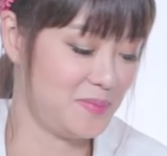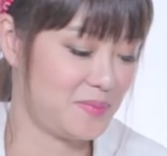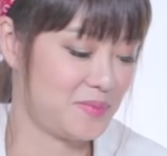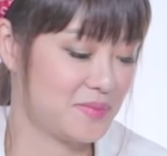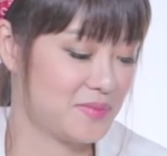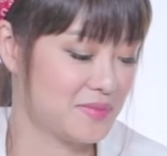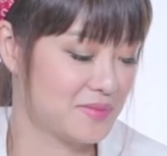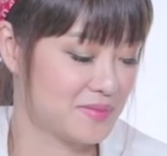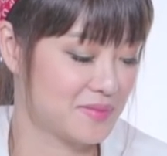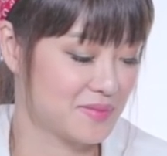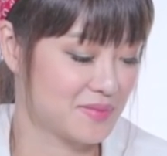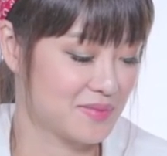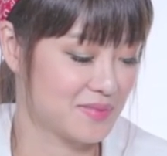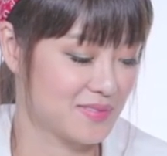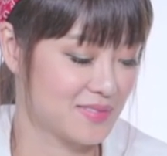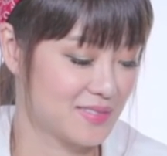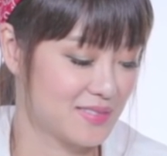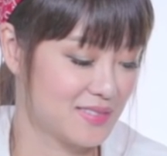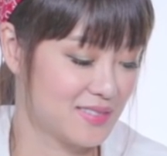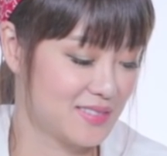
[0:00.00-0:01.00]

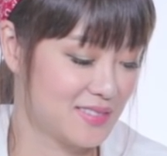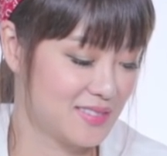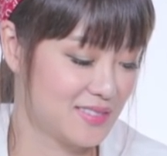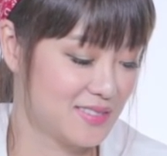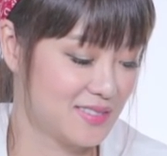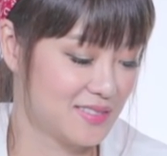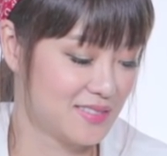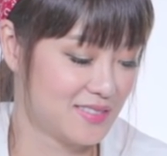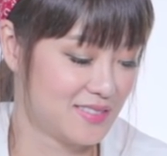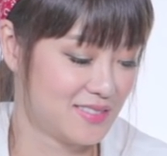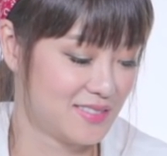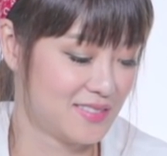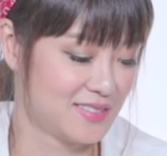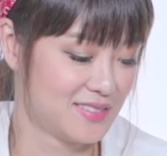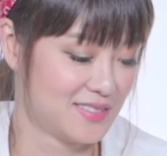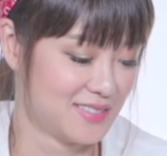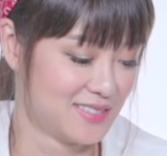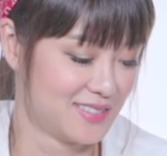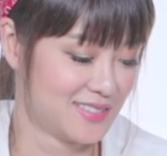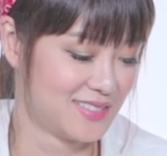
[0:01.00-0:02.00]

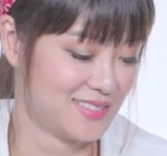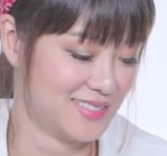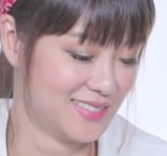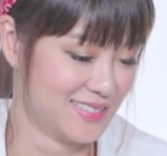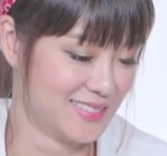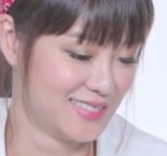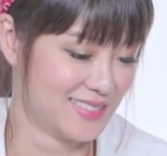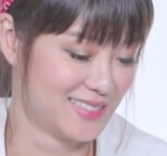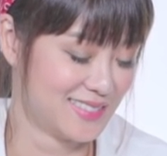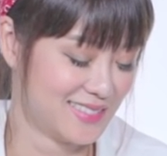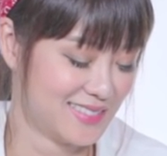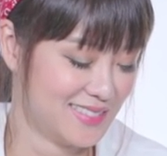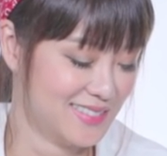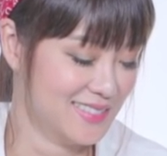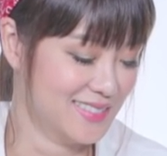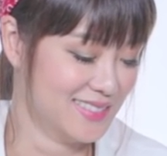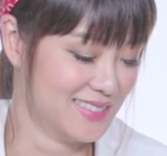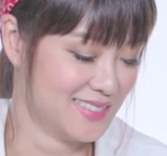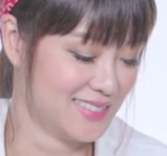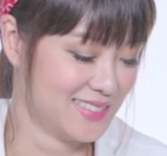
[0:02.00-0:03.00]

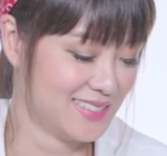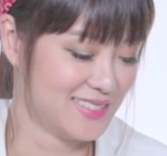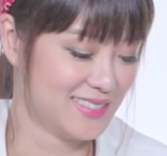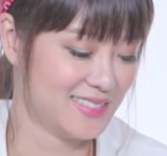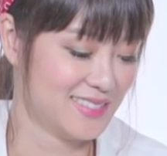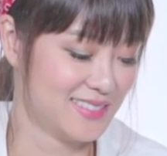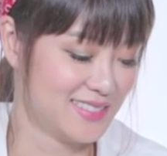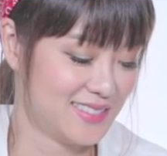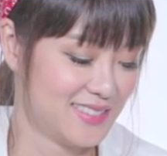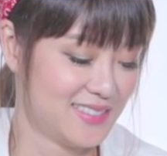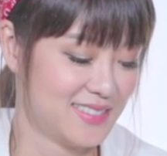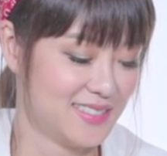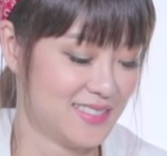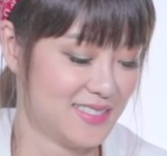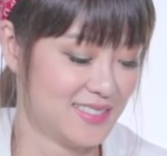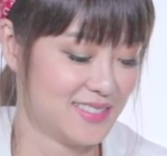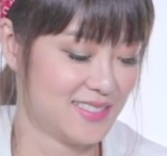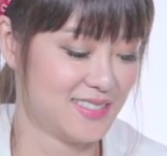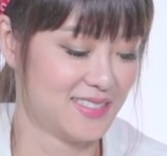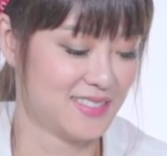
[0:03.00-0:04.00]

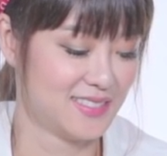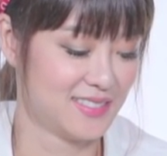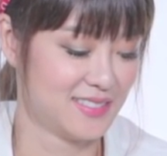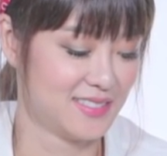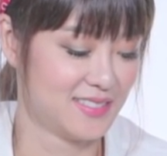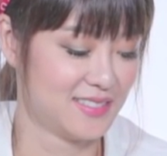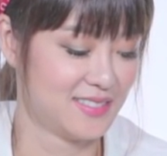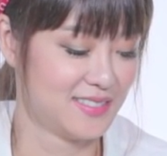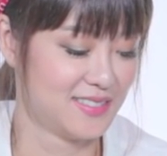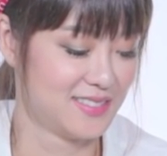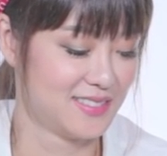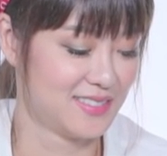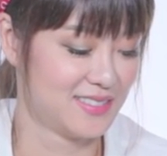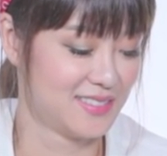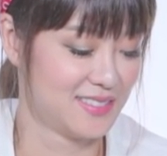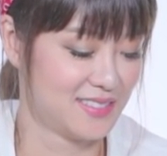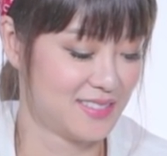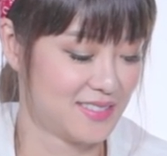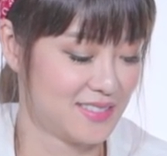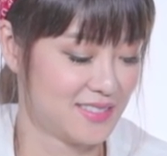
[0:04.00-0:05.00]

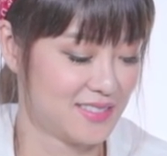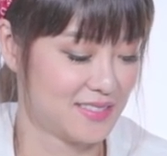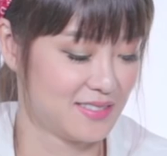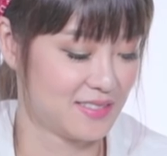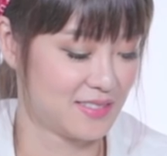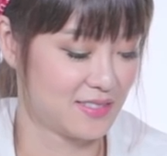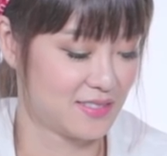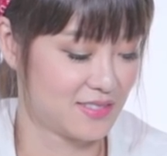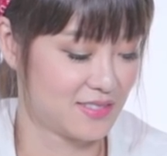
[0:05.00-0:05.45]
No words are spoken by the person on screen.